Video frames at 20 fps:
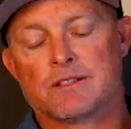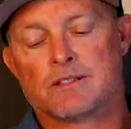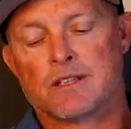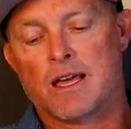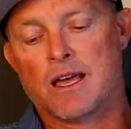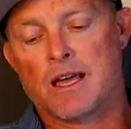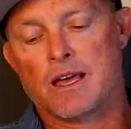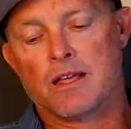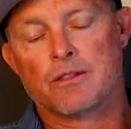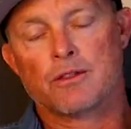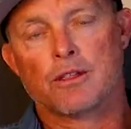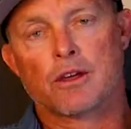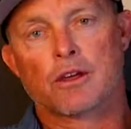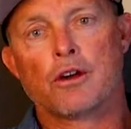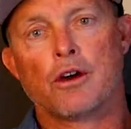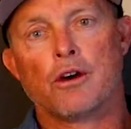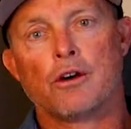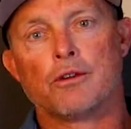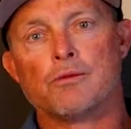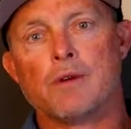is uh, the
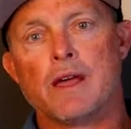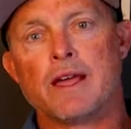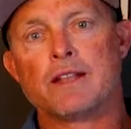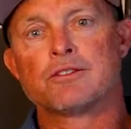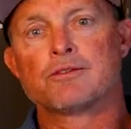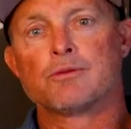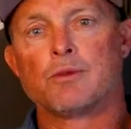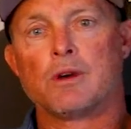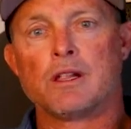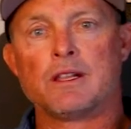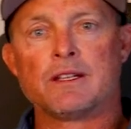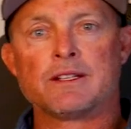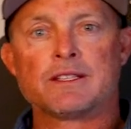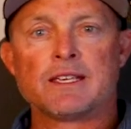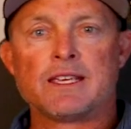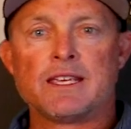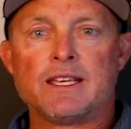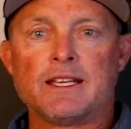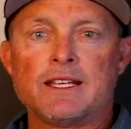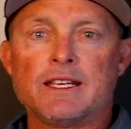Code Red swell in
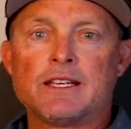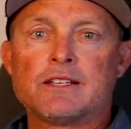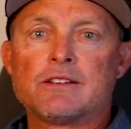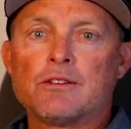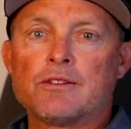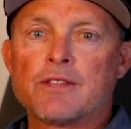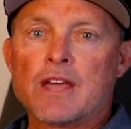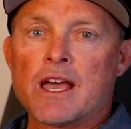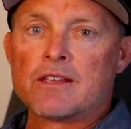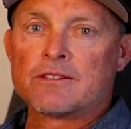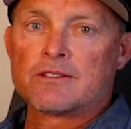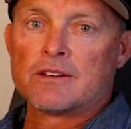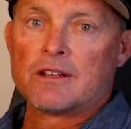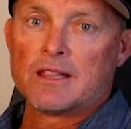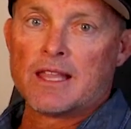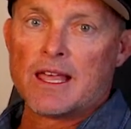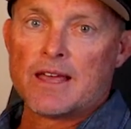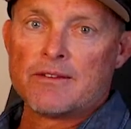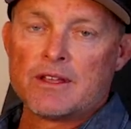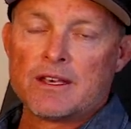Tahiti,
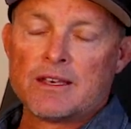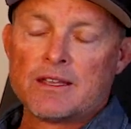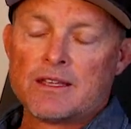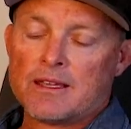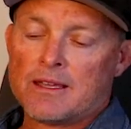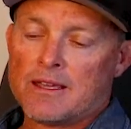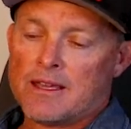2011.